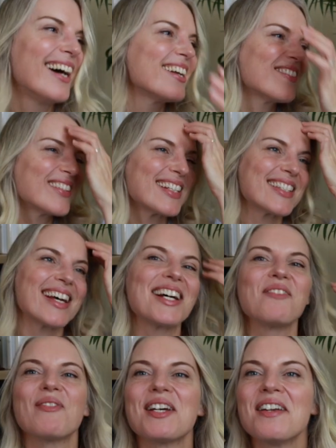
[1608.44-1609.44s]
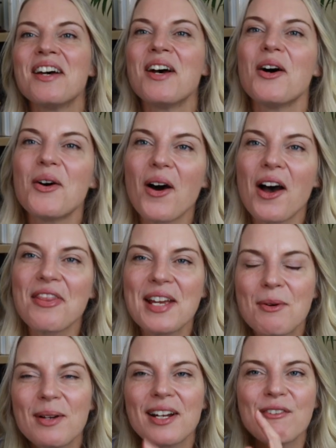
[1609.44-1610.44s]
I don't want to say it. But I
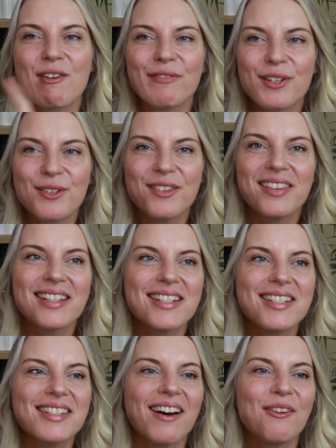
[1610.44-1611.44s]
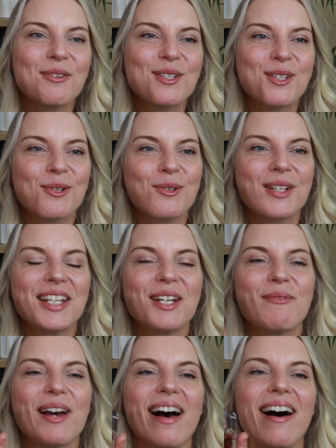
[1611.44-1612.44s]
think when I reviewed this, I was talking
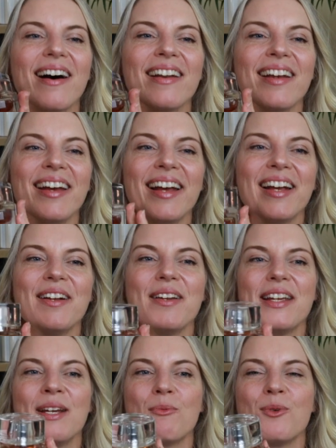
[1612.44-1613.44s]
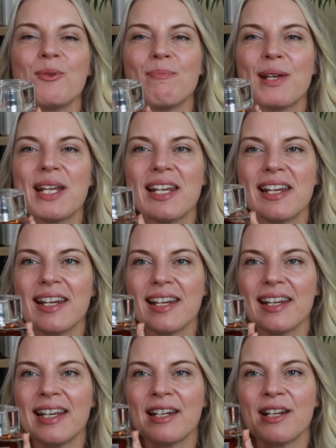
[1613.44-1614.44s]
about it would
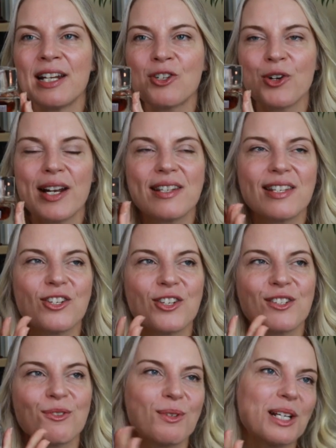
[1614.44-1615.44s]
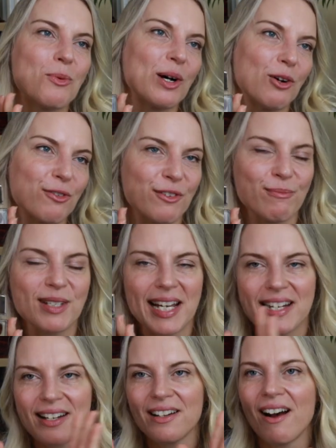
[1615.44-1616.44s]
be it, it, transitions really well from
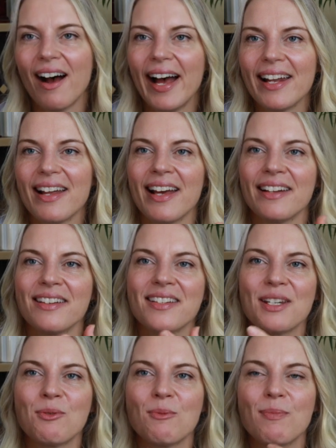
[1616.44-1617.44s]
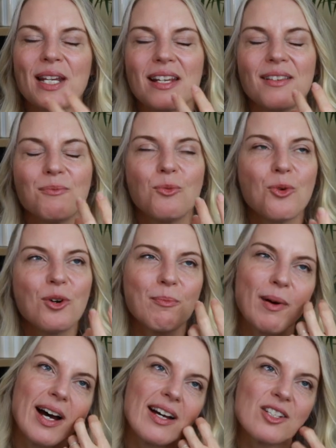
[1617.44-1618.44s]
day to night and it would be worn
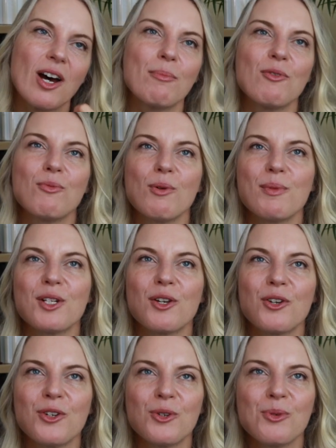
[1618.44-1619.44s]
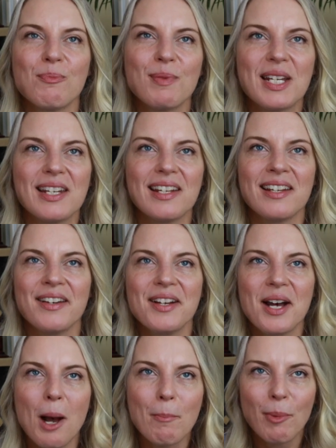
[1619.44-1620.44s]
by a type of woman who would be
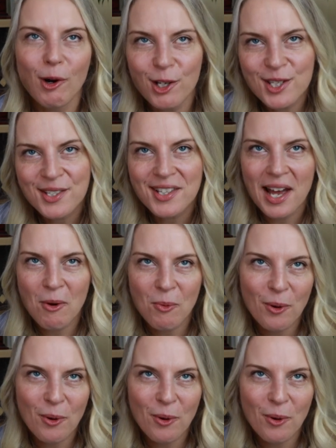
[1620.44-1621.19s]
a boss at